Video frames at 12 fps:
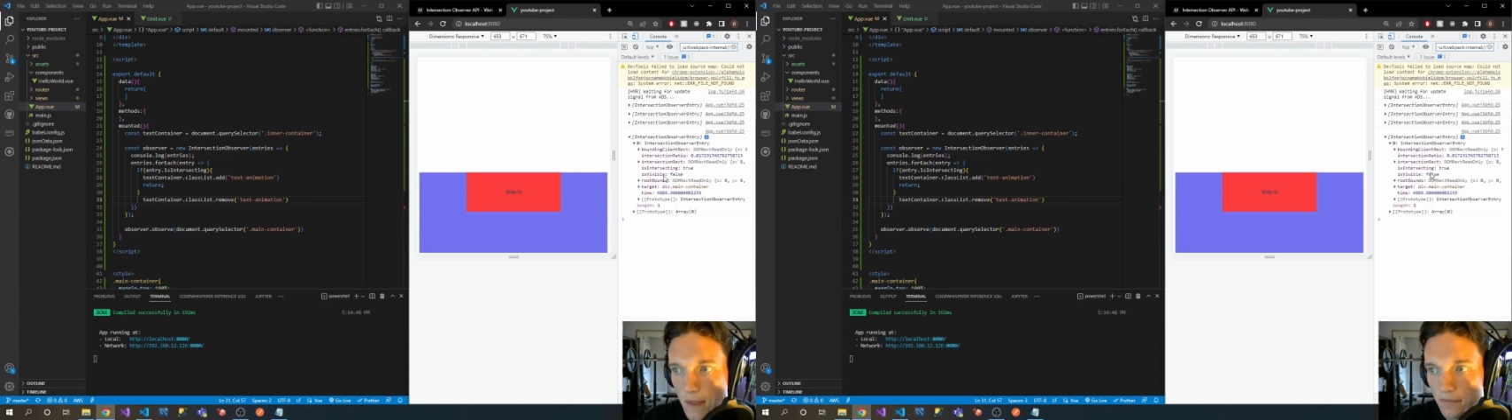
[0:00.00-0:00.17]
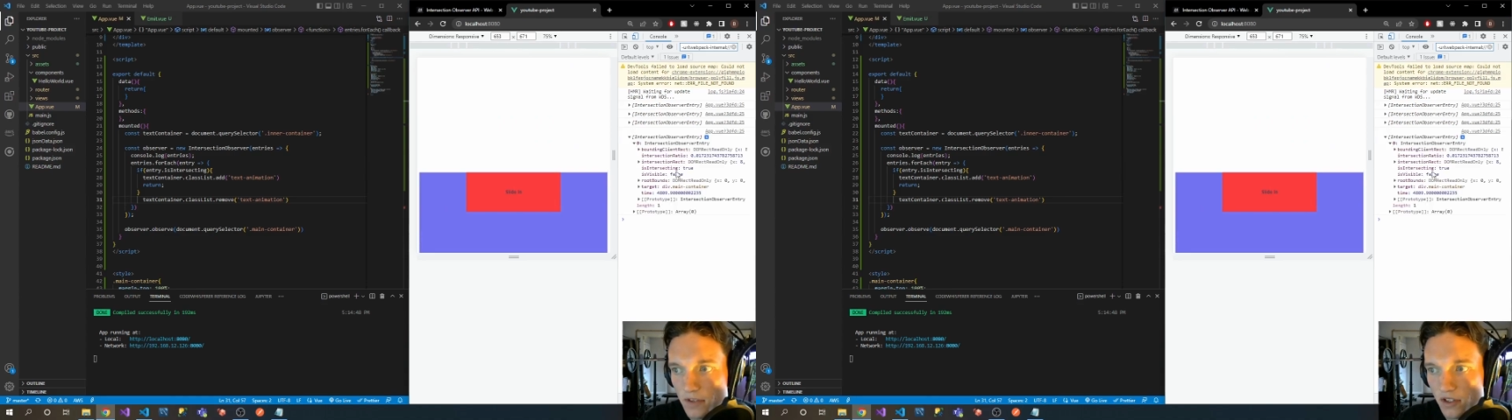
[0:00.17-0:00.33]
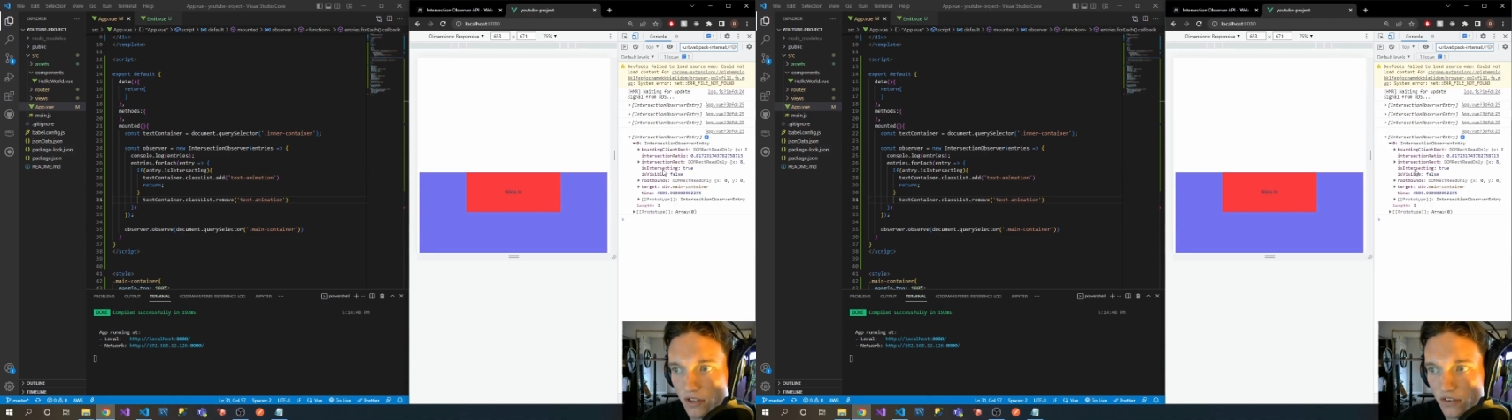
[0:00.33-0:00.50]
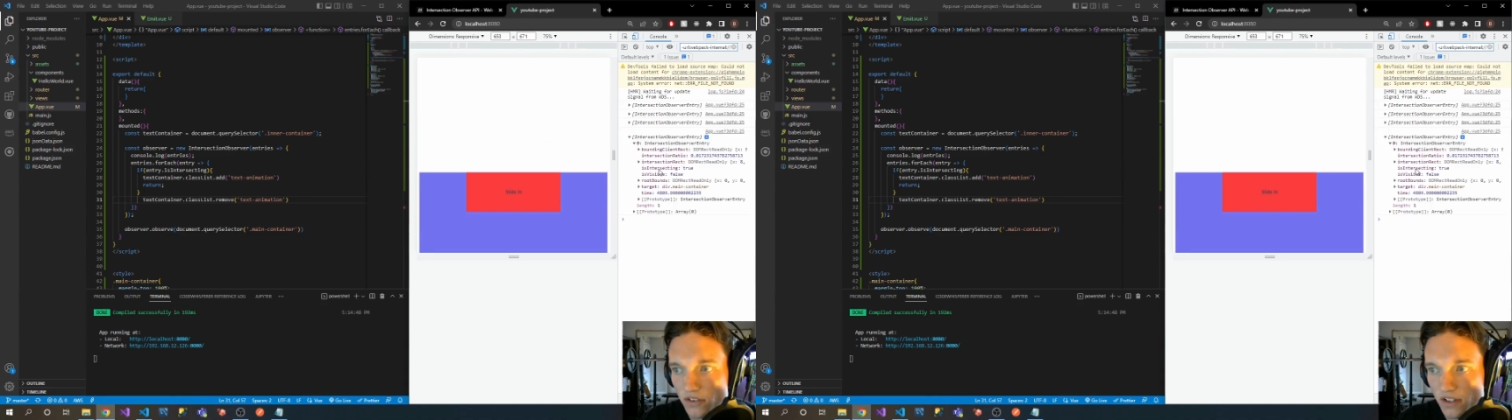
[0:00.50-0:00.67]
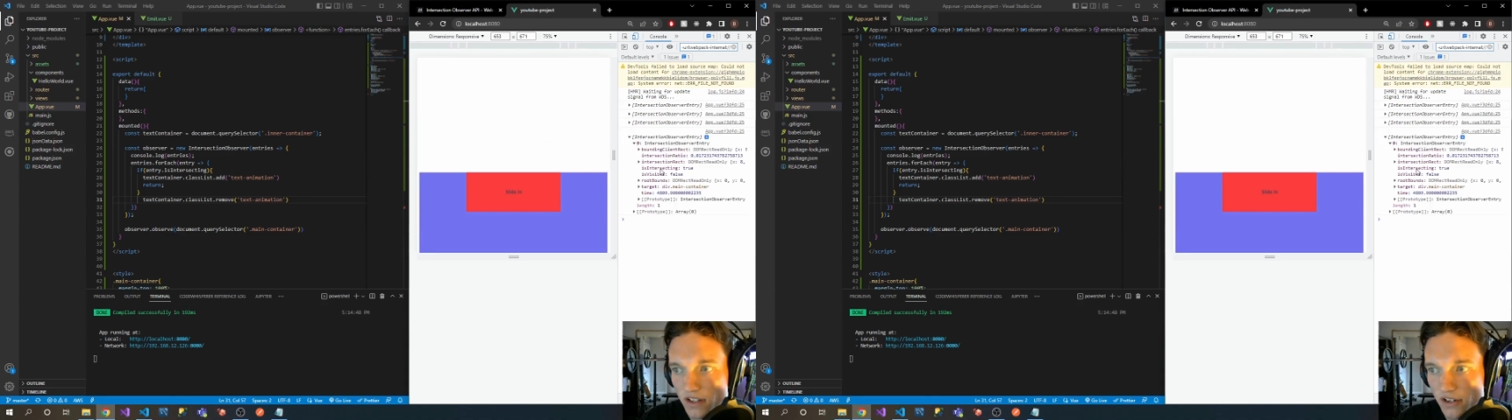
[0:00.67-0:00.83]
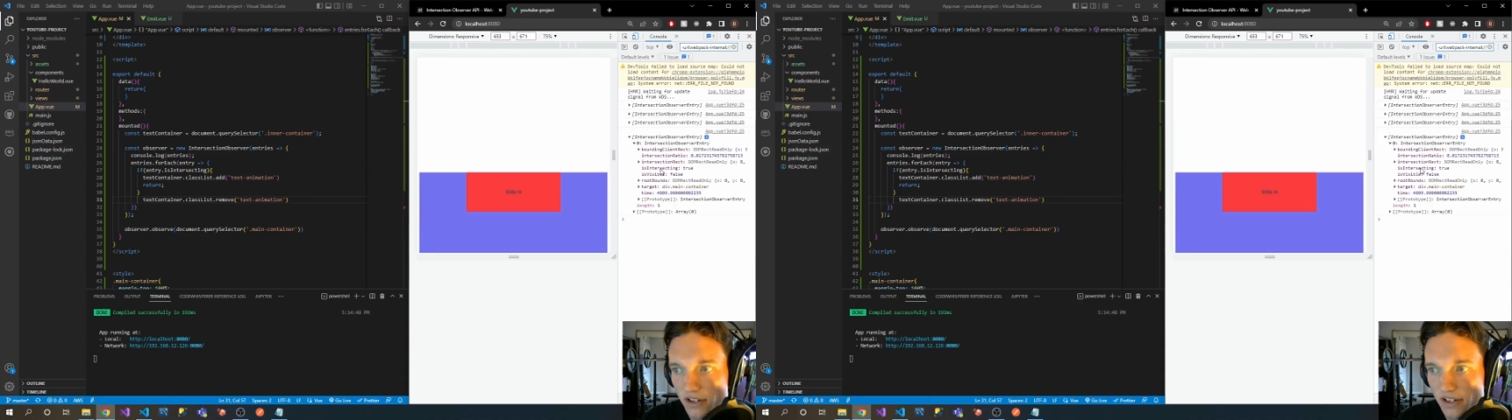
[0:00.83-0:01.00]
And you can see
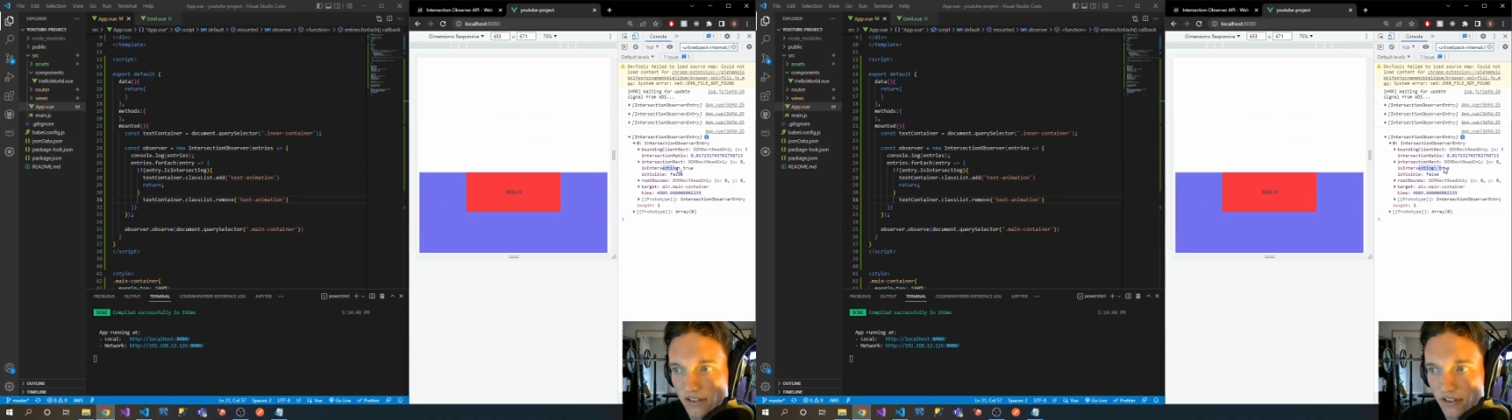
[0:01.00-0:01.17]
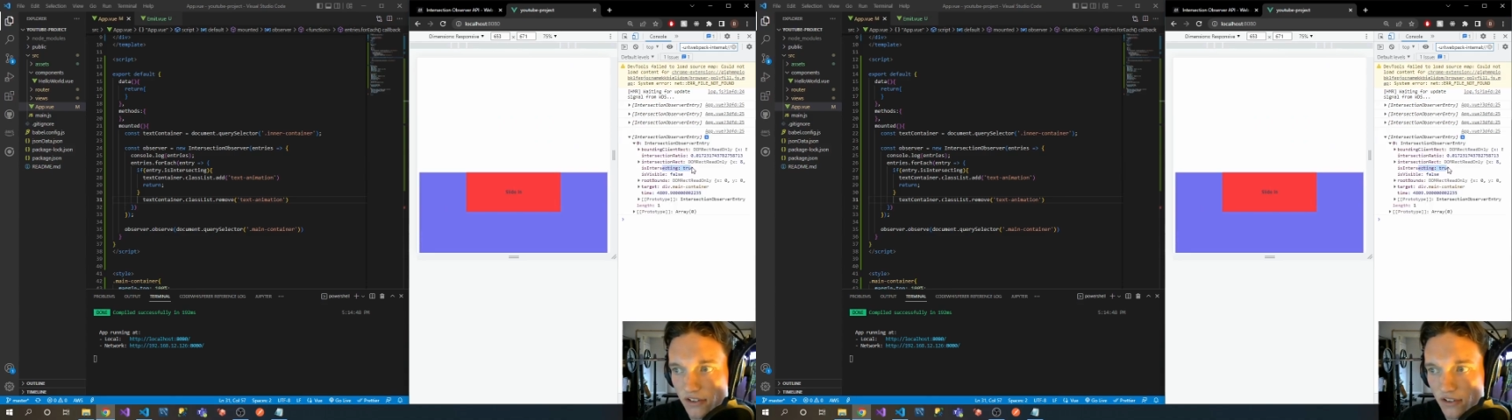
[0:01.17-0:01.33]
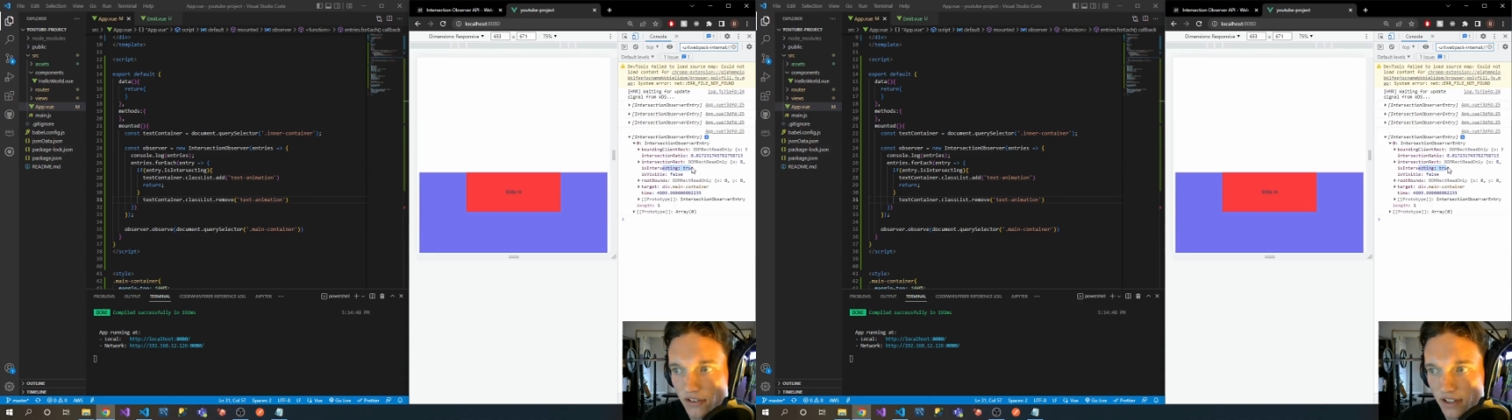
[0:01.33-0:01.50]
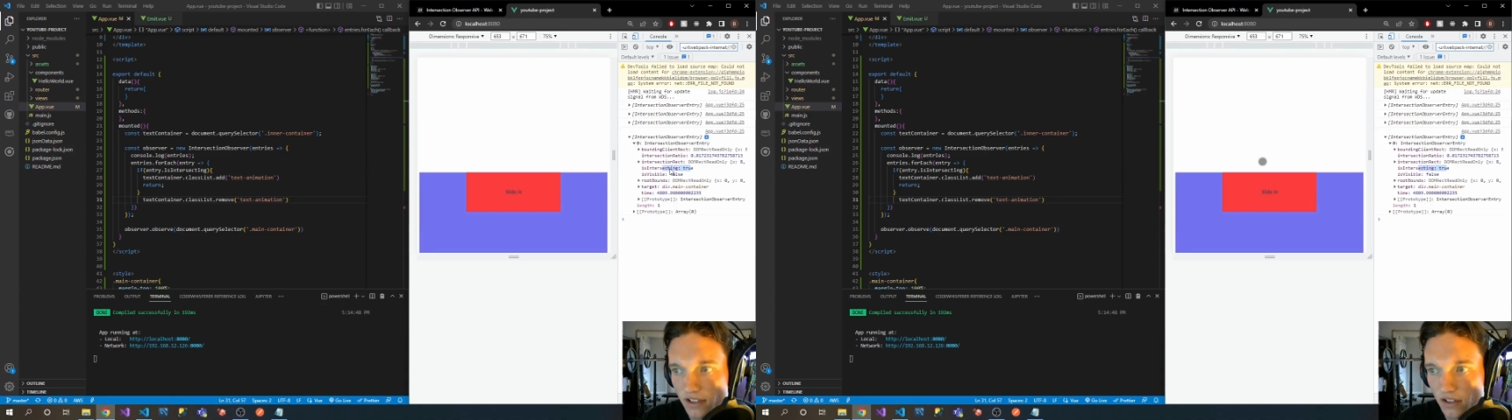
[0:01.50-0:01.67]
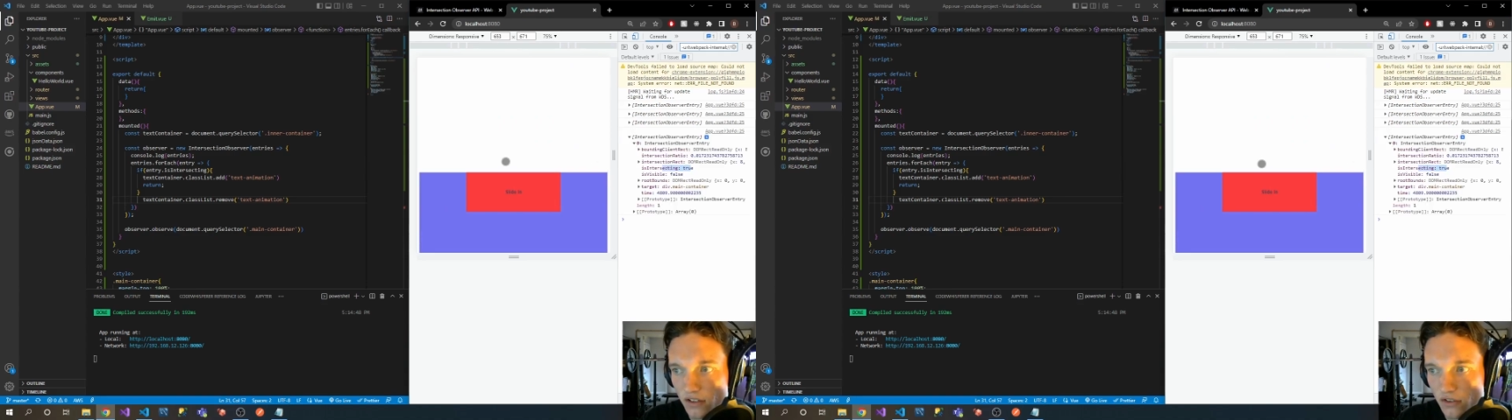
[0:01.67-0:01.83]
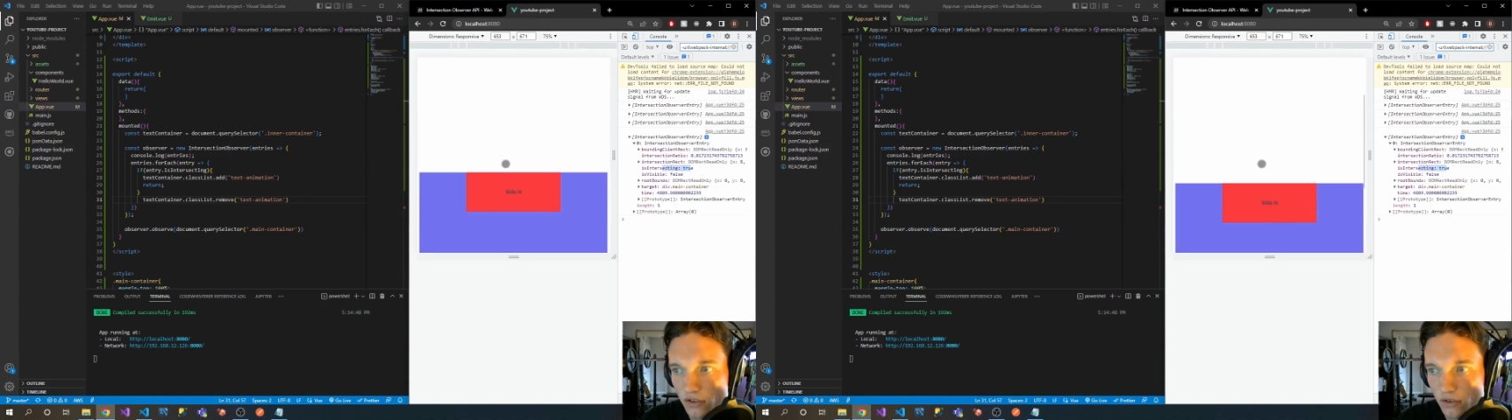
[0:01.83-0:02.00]
that our is intersecting
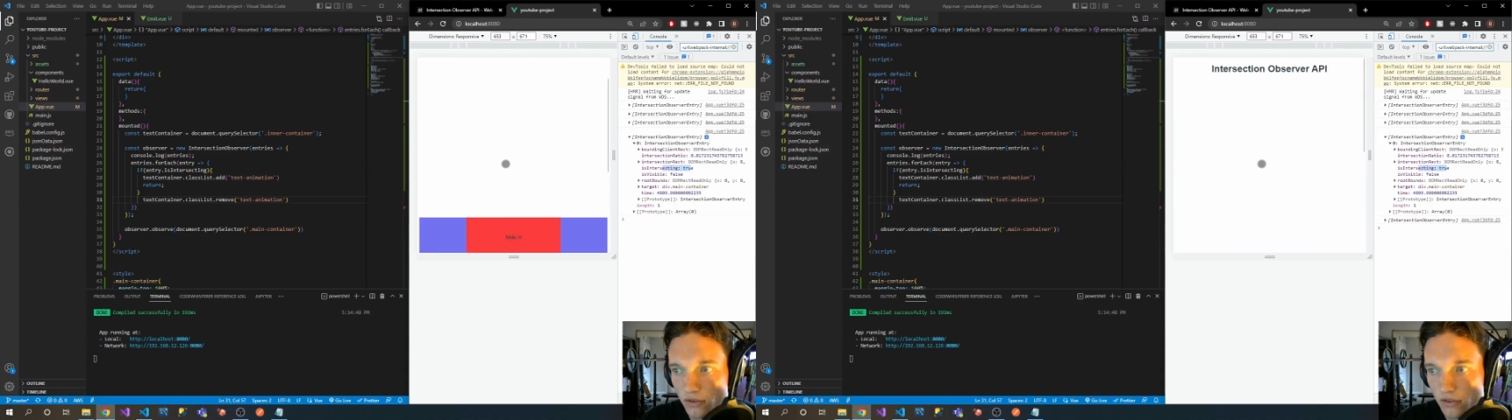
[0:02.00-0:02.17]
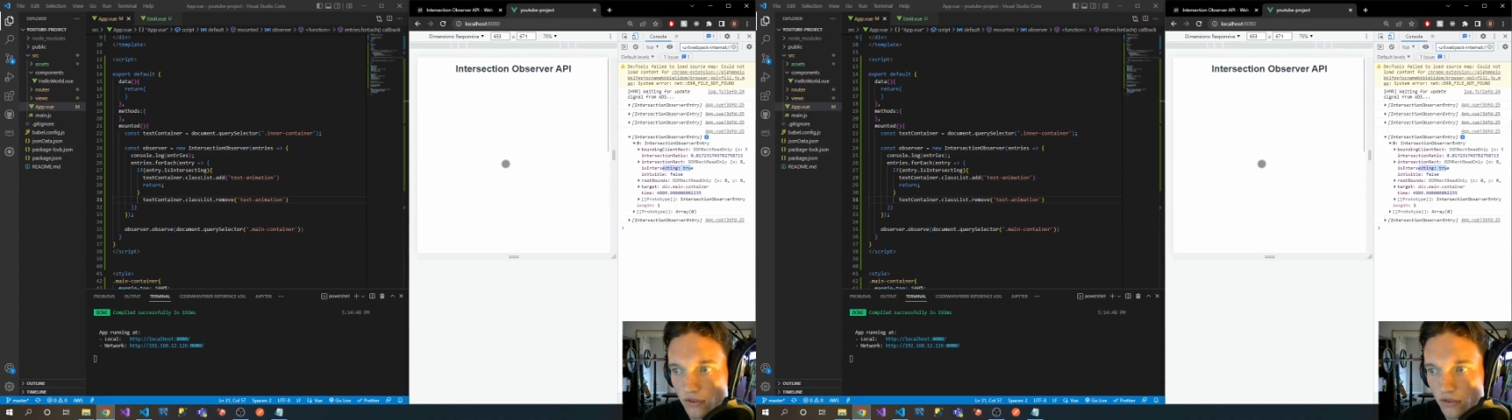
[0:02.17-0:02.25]
is true.